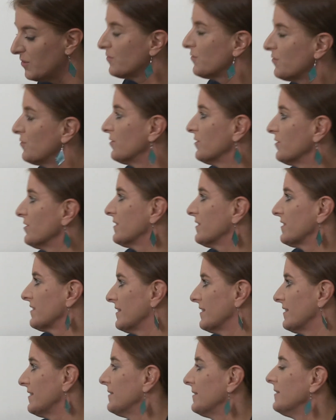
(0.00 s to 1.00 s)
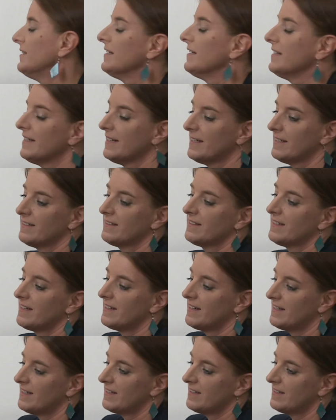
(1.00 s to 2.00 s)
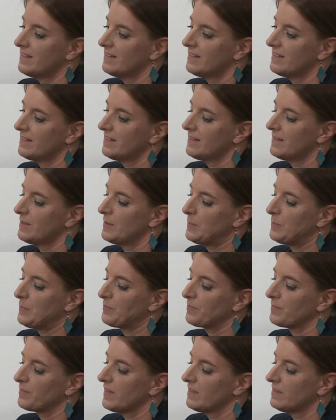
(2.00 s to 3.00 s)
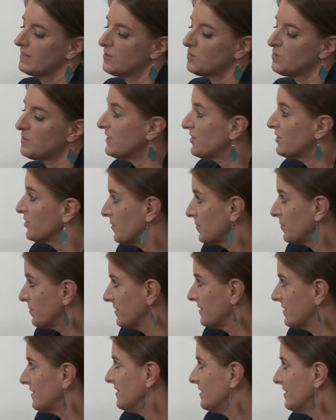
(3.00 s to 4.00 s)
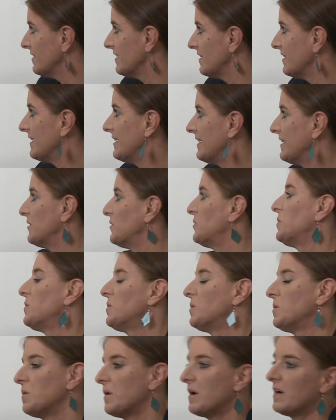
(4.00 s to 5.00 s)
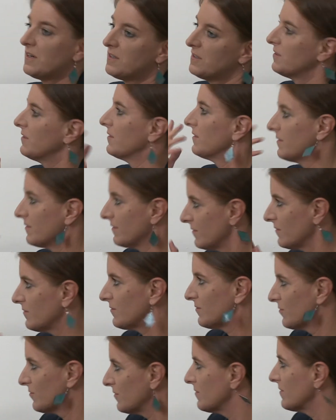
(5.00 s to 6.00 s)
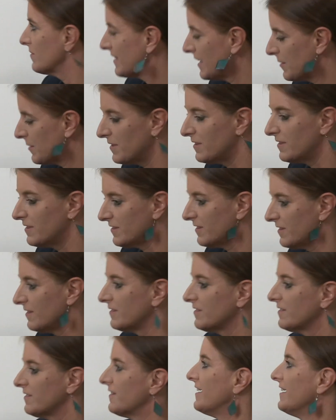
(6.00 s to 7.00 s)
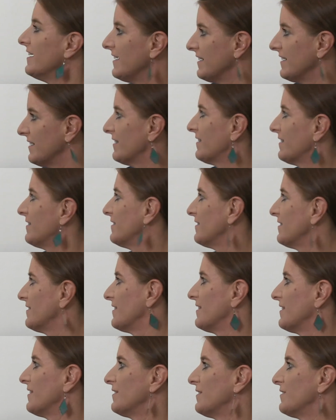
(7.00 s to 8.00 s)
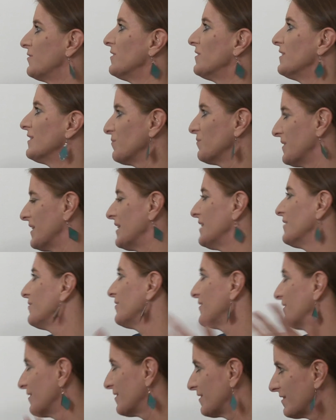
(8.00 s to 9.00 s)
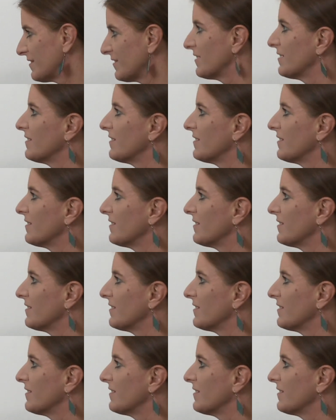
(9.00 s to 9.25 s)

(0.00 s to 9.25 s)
of course, the sweatshops in Italy who are, some are saying this is the reason we have this